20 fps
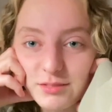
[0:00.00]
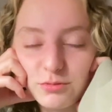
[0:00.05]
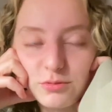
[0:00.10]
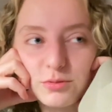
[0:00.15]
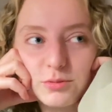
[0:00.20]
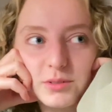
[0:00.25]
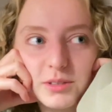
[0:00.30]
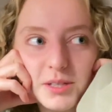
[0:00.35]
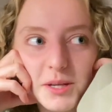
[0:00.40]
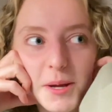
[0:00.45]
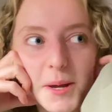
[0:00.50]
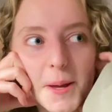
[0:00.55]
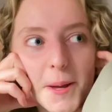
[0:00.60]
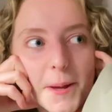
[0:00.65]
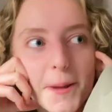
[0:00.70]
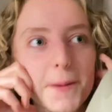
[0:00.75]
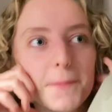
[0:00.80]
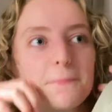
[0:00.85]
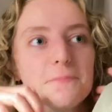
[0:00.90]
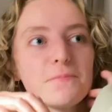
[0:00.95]
forward,
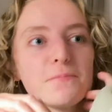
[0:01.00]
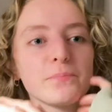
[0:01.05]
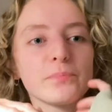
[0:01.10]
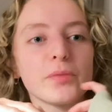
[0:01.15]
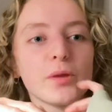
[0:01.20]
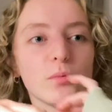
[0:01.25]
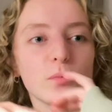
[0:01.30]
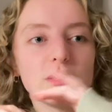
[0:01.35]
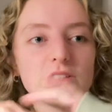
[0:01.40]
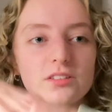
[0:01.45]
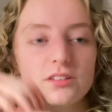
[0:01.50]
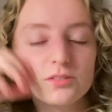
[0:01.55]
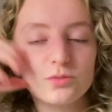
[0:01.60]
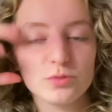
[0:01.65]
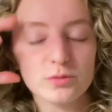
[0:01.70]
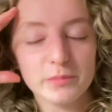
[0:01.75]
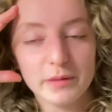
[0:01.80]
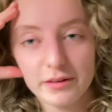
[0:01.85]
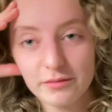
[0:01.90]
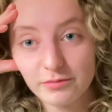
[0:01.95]
we started
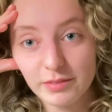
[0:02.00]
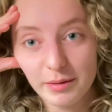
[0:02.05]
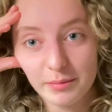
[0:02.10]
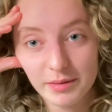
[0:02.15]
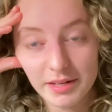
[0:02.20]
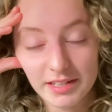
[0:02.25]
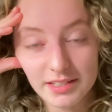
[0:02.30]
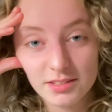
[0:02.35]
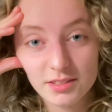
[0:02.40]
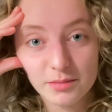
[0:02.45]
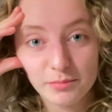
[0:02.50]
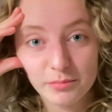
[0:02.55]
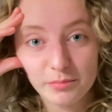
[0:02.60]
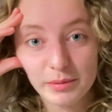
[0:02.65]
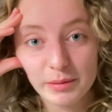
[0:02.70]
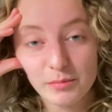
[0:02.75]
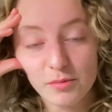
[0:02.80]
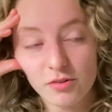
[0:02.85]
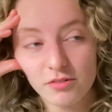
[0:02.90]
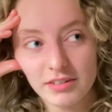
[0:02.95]
talking about feminism a
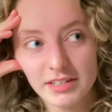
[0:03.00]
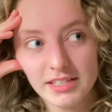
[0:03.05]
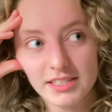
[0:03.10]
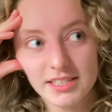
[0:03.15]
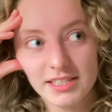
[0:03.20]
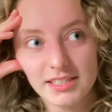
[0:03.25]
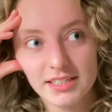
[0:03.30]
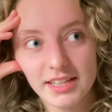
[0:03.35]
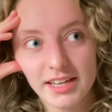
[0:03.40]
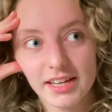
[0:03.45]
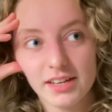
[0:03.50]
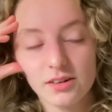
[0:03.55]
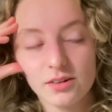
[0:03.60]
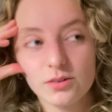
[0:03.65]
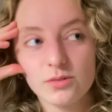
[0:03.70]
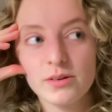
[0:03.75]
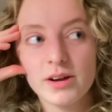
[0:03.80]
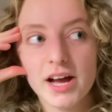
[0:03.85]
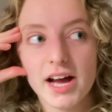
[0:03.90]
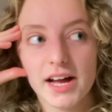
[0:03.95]
bit more in
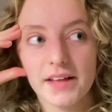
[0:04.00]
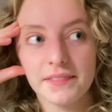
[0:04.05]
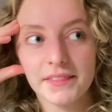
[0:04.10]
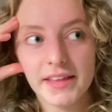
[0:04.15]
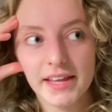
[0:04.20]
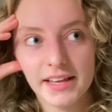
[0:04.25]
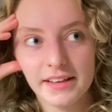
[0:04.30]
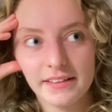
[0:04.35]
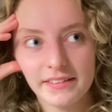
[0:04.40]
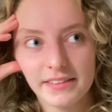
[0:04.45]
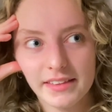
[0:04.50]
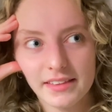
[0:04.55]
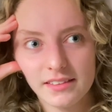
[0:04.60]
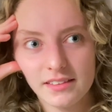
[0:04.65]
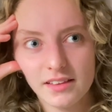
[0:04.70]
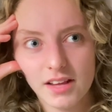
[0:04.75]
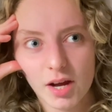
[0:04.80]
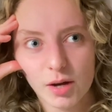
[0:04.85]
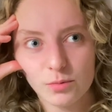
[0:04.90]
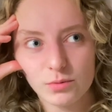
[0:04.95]
detail, and
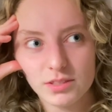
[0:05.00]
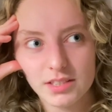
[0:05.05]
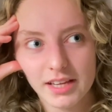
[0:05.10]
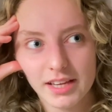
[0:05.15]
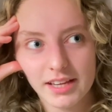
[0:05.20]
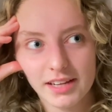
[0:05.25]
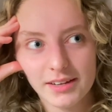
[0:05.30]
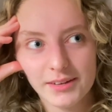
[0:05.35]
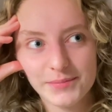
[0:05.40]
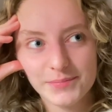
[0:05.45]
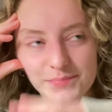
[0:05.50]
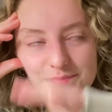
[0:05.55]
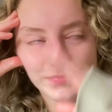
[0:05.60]
then I was like,